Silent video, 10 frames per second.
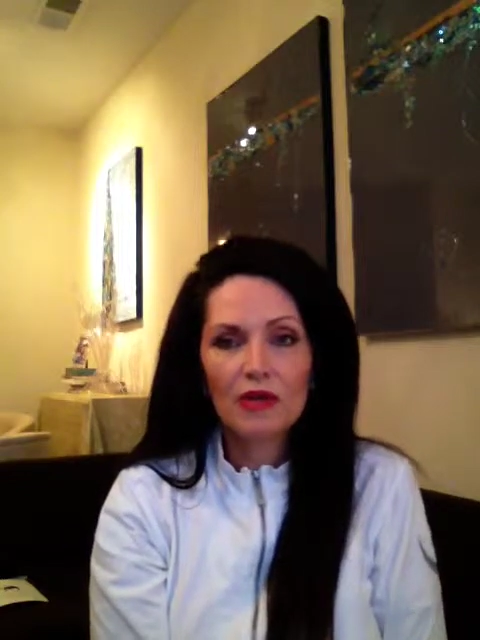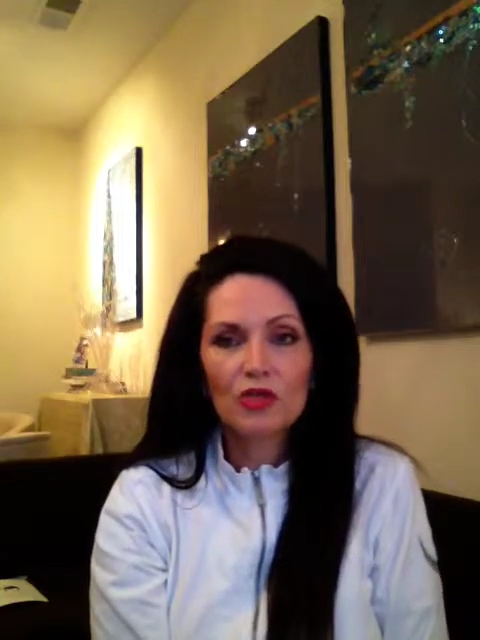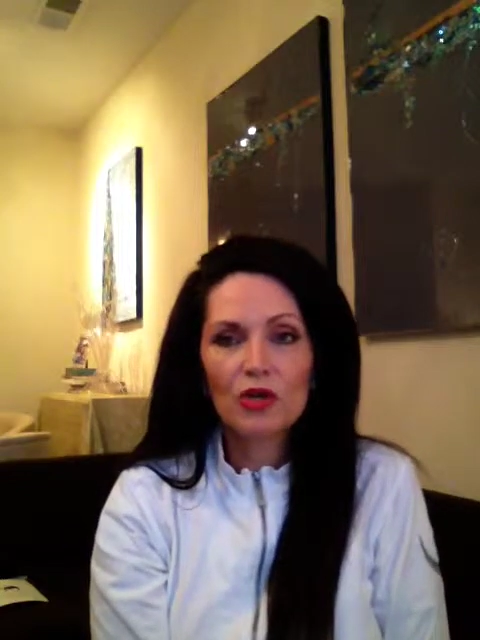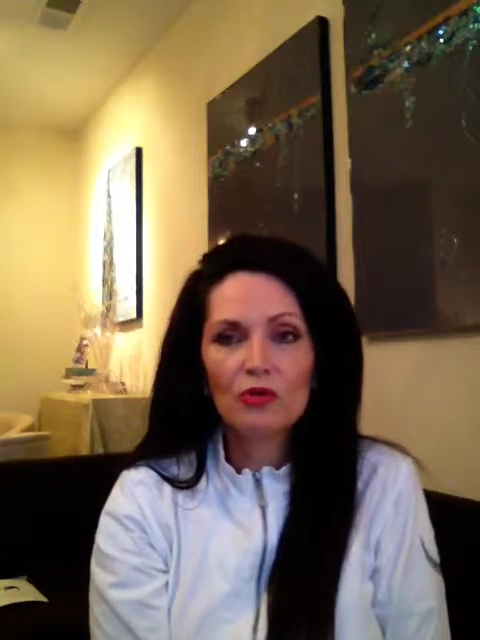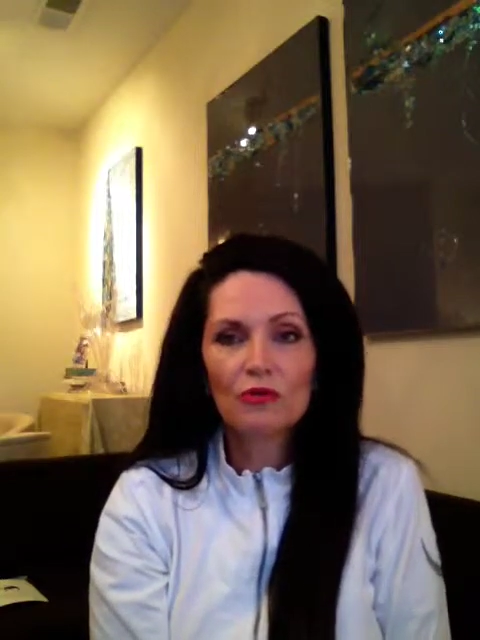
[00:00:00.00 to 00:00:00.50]
a
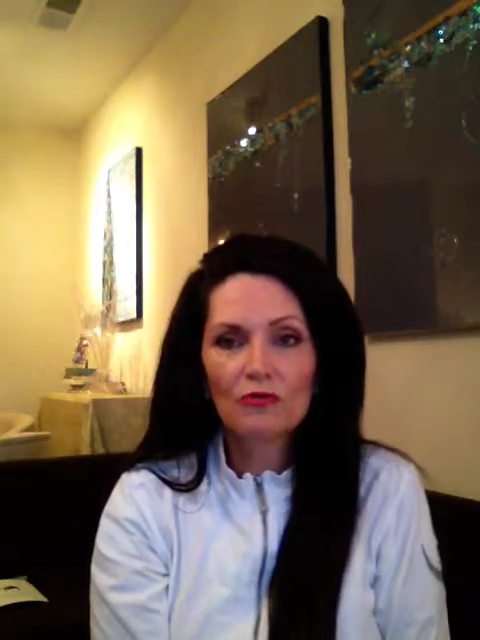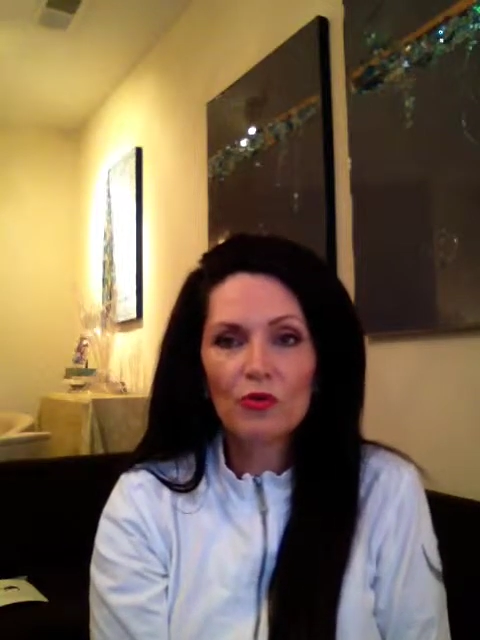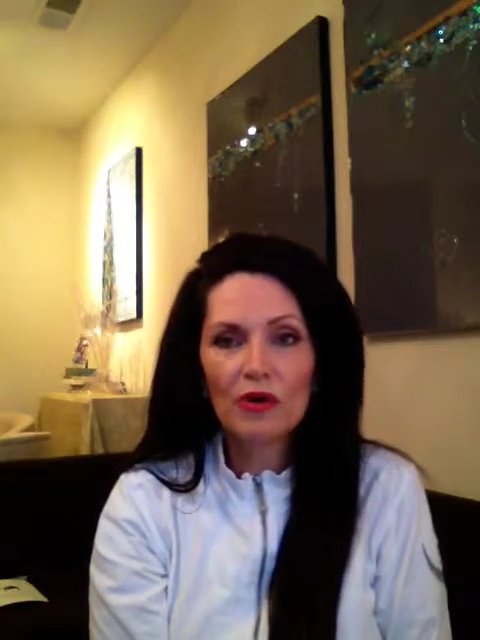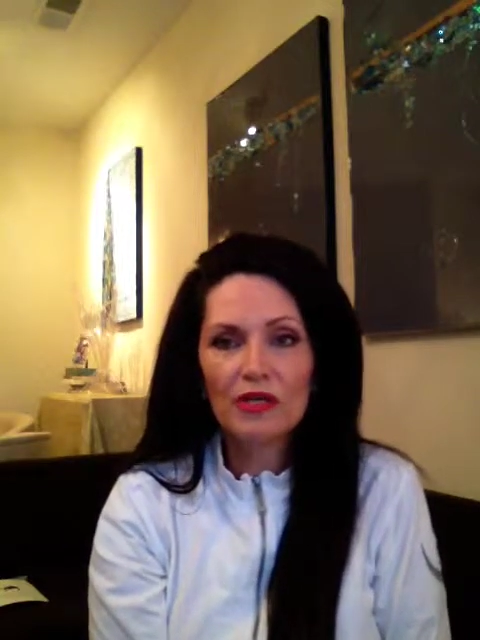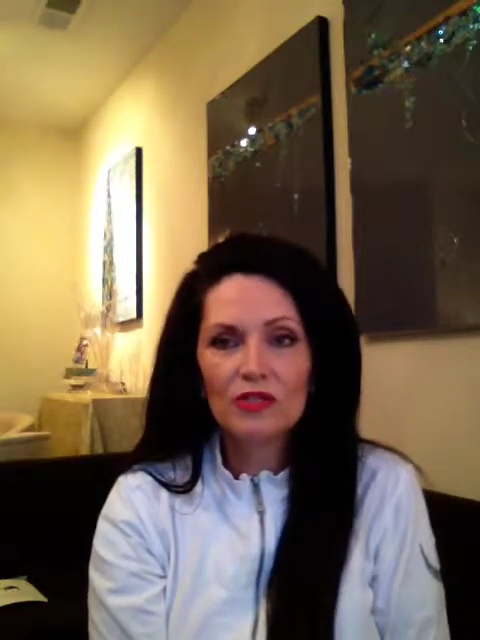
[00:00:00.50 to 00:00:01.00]
tone of
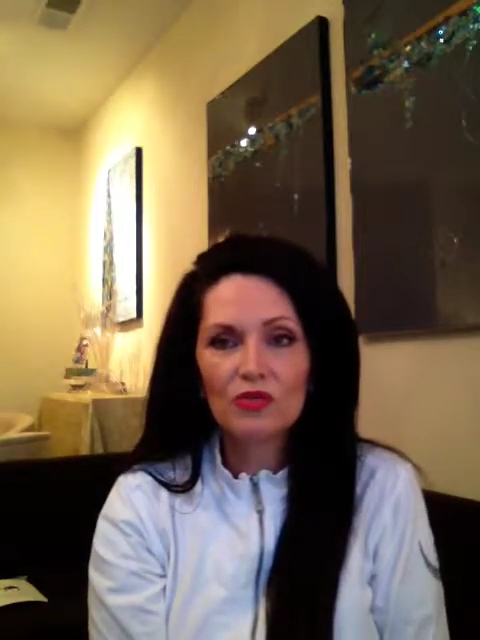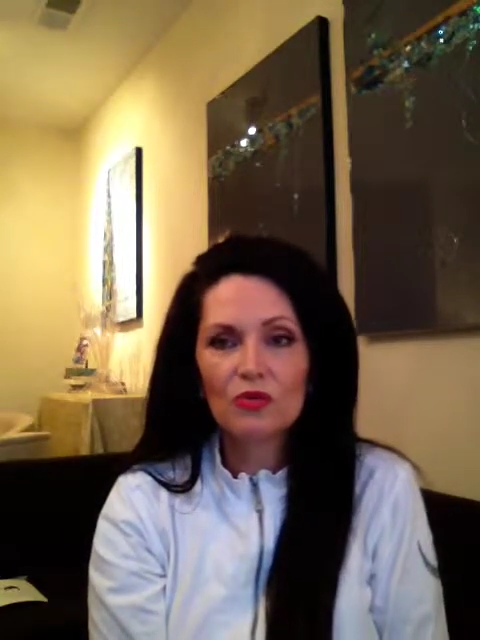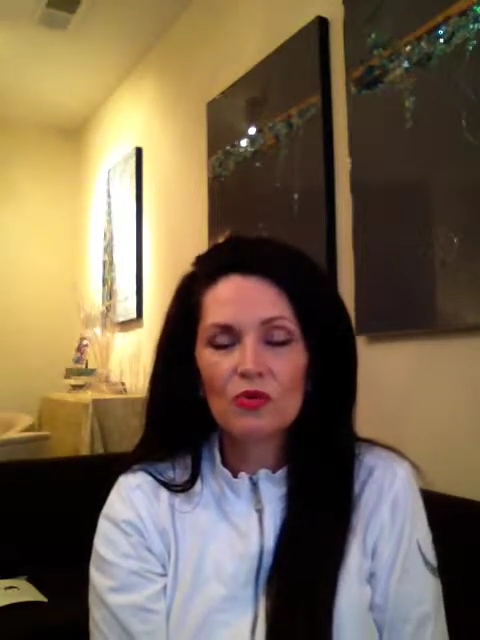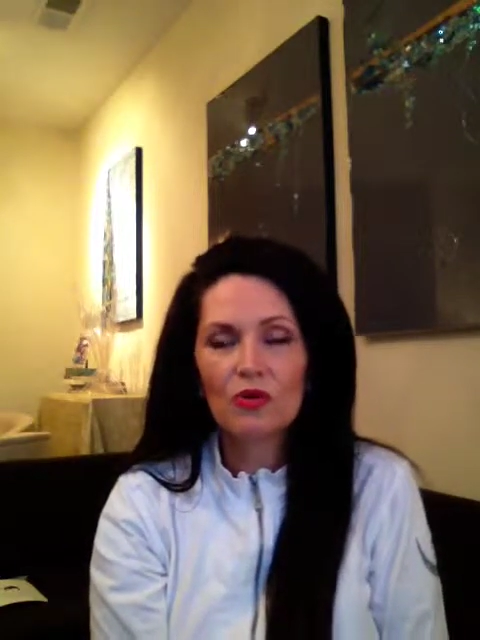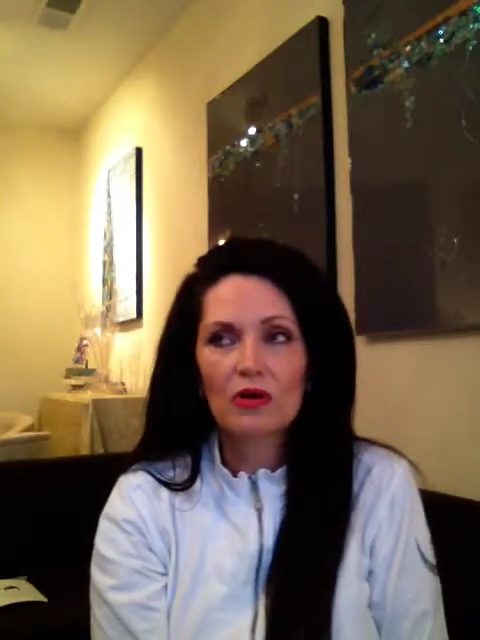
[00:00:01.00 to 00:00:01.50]
voice,
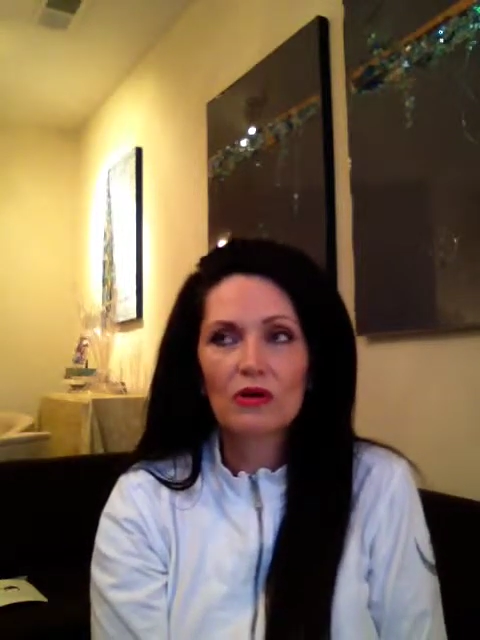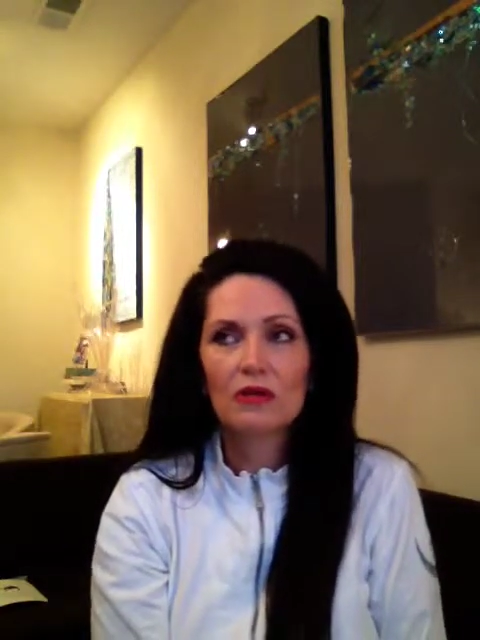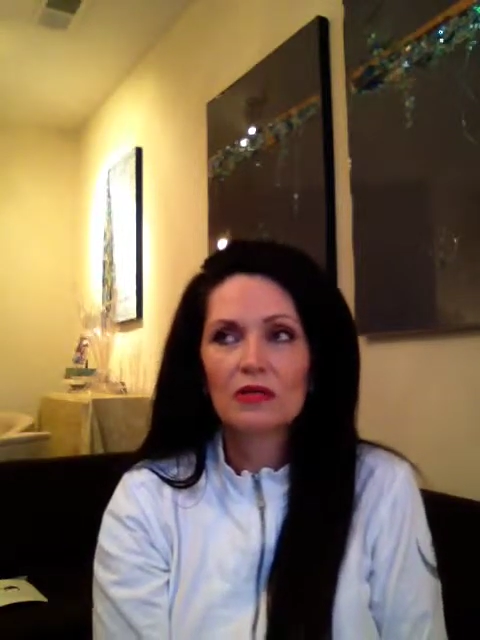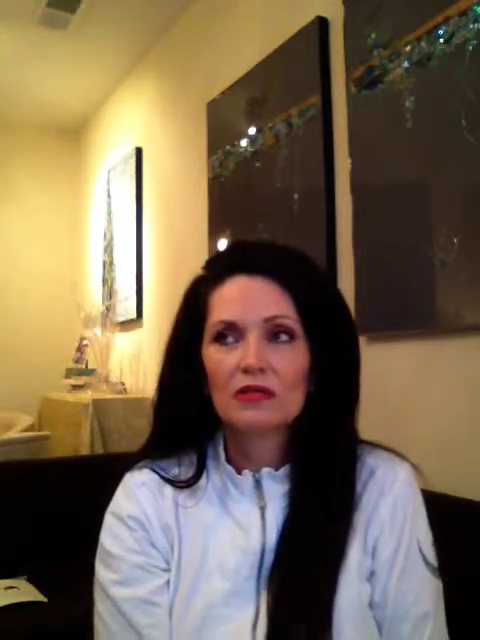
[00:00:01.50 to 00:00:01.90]
or,